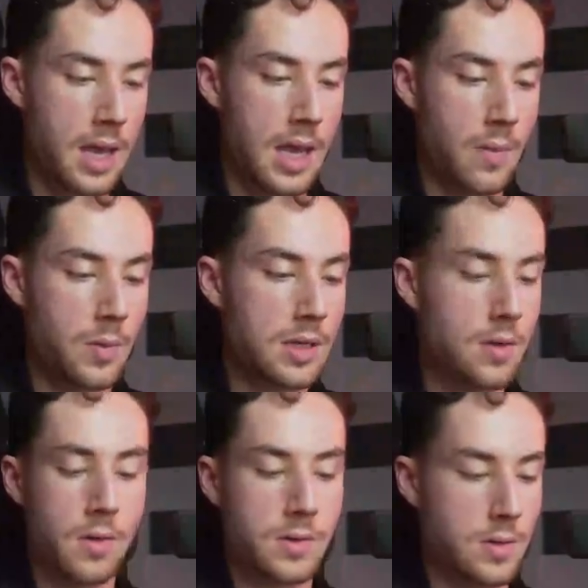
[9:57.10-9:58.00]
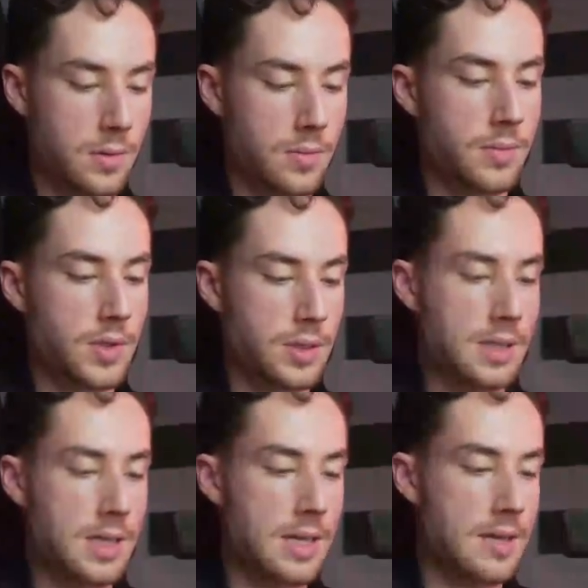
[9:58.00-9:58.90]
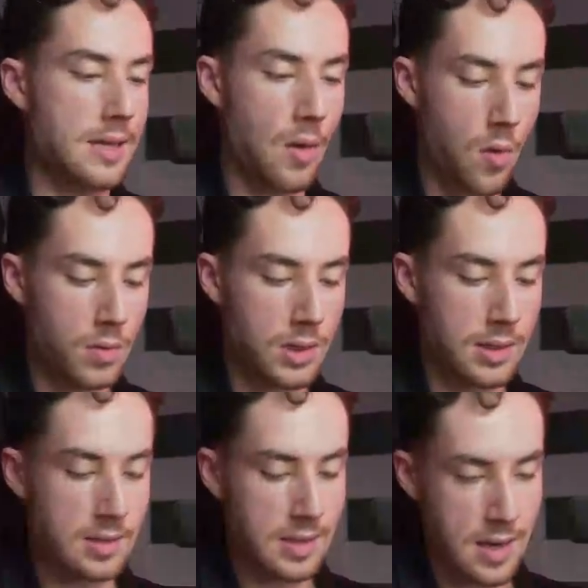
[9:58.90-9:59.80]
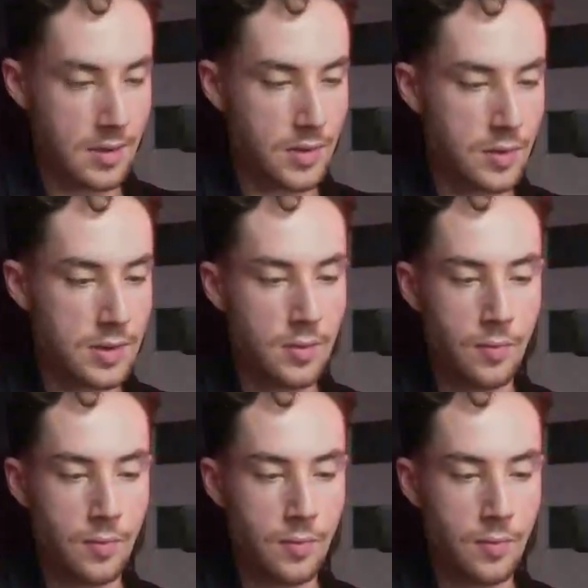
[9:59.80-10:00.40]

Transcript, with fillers: And we can also just see the holdings there. So it's a